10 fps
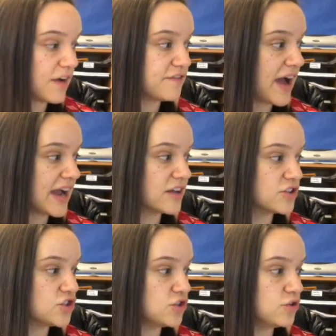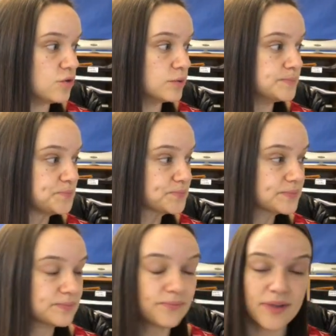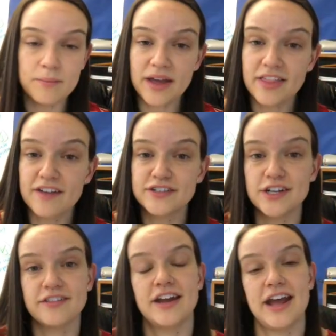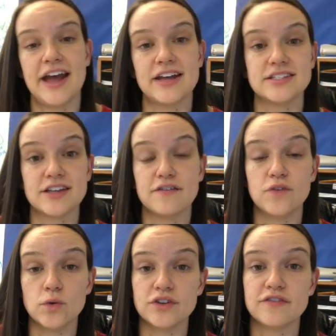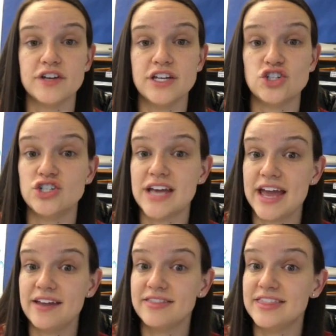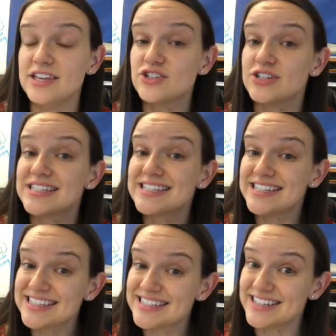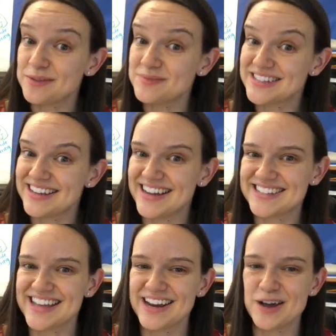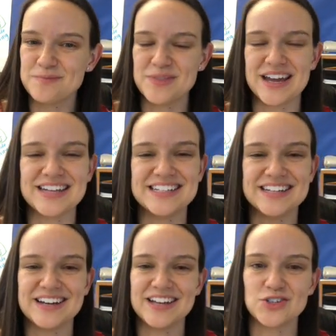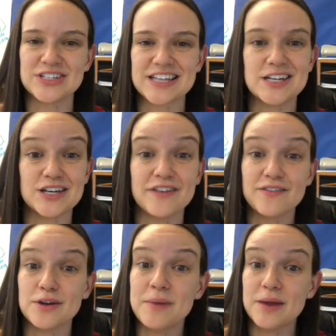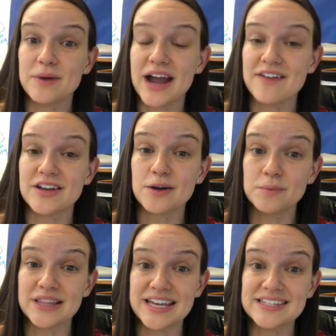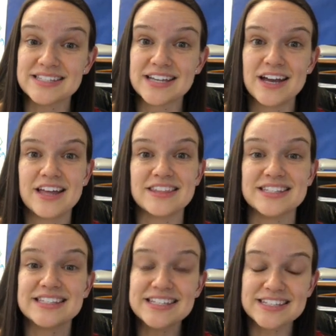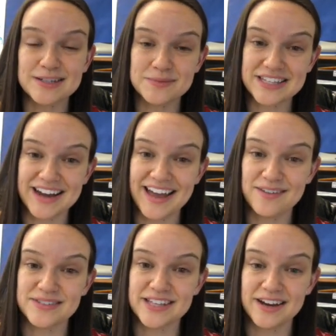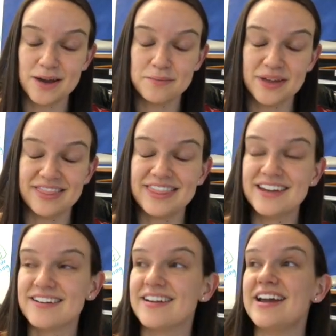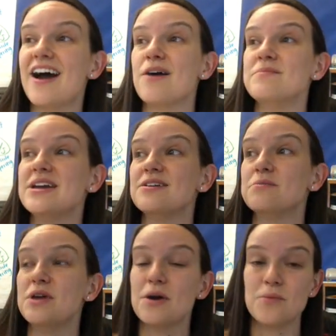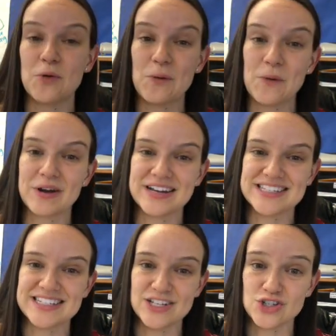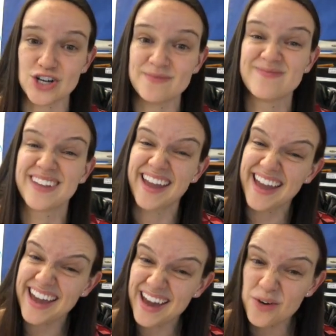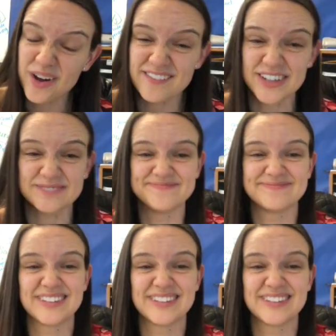a file to my left here that has a folder for each day. These are systems that I set up. The idea, Angela's idea of every paper having a place, the systems that I have set up in theory are making me a more organized teacher. However,